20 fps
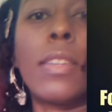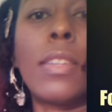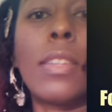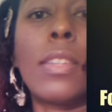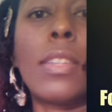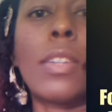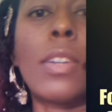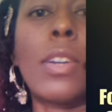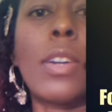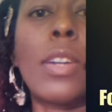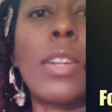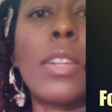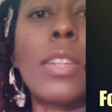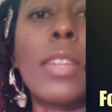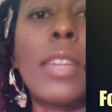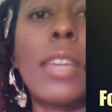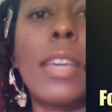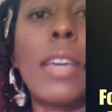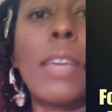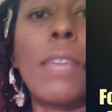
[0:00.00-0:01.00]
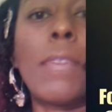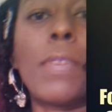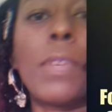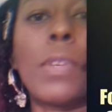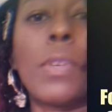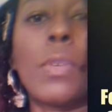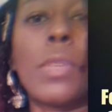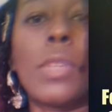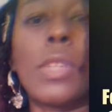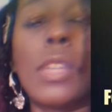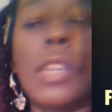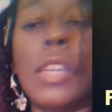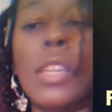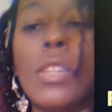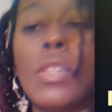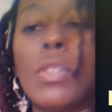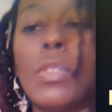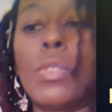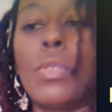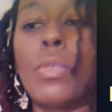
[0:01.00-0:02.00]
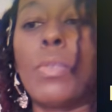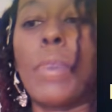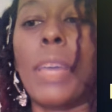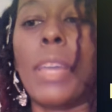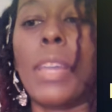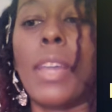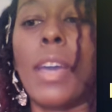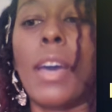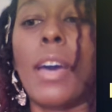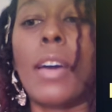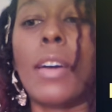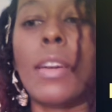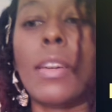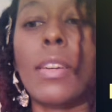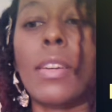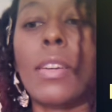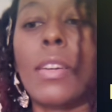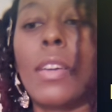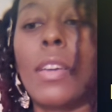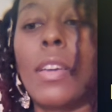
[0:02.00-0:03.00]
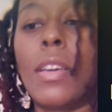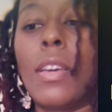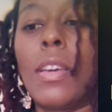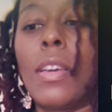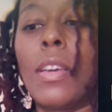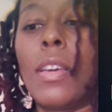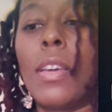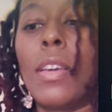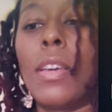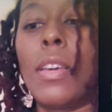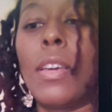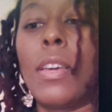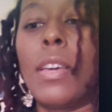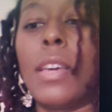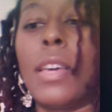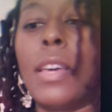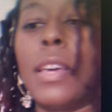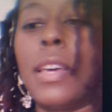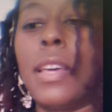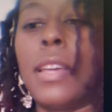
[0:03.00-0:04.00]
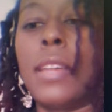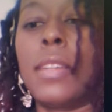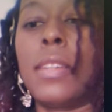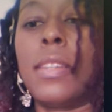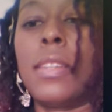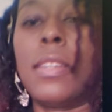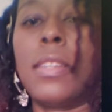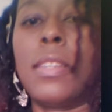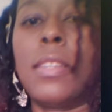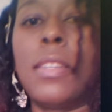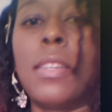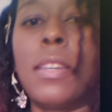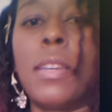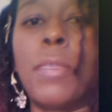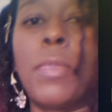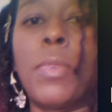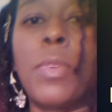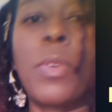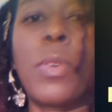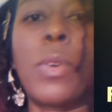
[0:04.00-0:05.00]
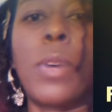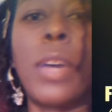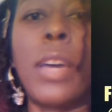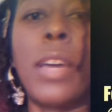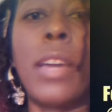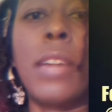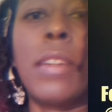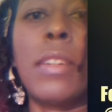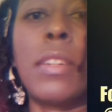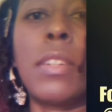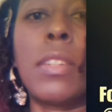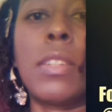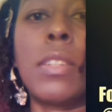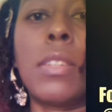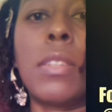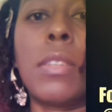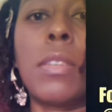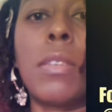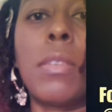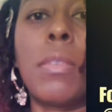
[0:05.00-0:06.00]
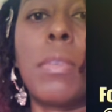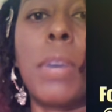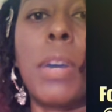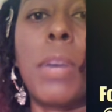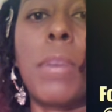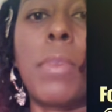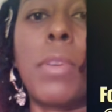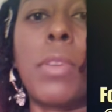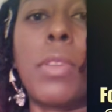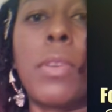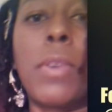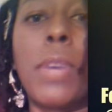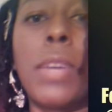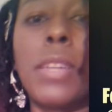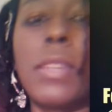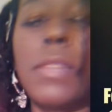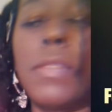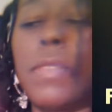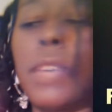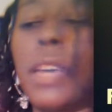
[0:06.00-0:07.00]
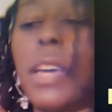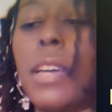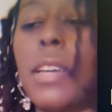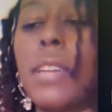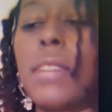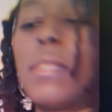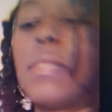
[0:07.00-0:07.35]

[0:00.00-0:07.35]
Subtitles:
It's starting to get fused into my lock, and I'm going to go ahead and just palm roll the rest of that